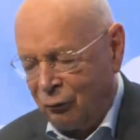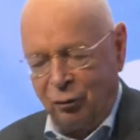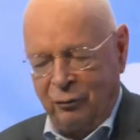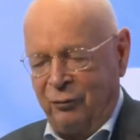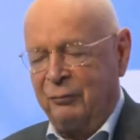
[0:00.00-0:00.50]

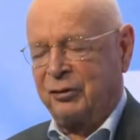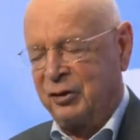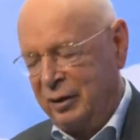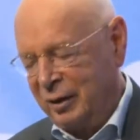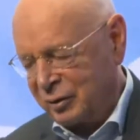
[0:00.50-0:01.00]
fifth
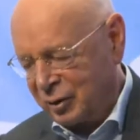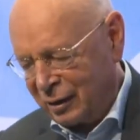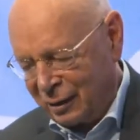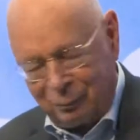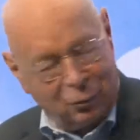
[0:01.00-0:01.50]

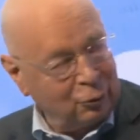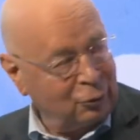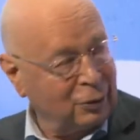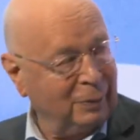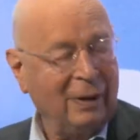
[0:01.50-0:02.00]
industrial
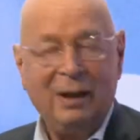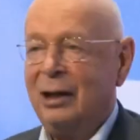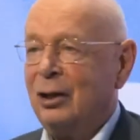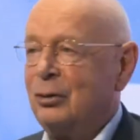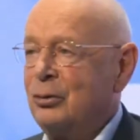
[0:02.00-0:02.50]
revolution,
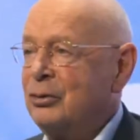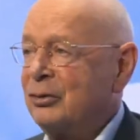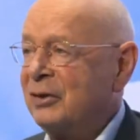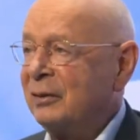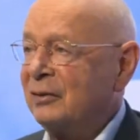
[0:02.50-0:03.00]
do you
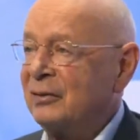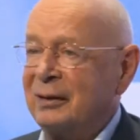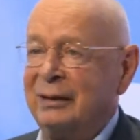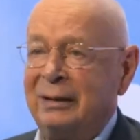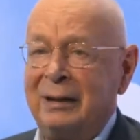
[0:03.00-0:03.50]
think
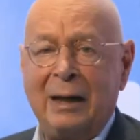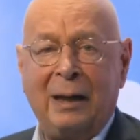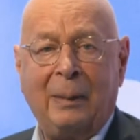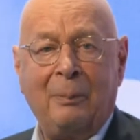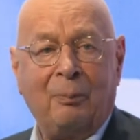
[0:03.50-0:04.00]

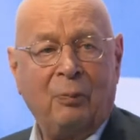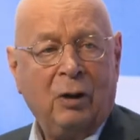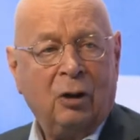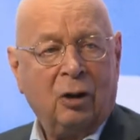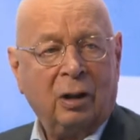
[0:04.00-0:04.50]
then
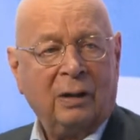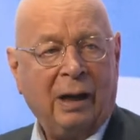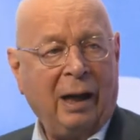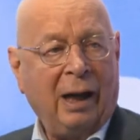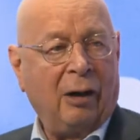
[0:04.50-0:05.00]

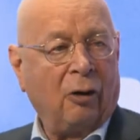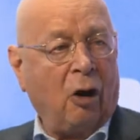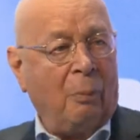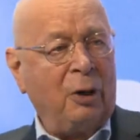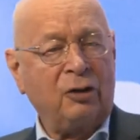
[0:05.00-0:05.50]

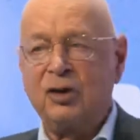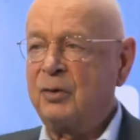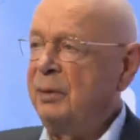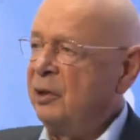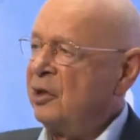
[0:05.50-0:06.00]

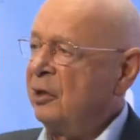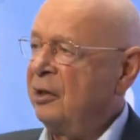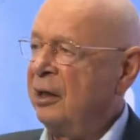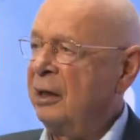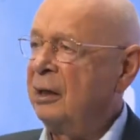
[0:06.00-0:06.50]
robots will sit
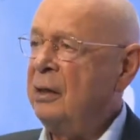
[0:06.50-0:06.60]
here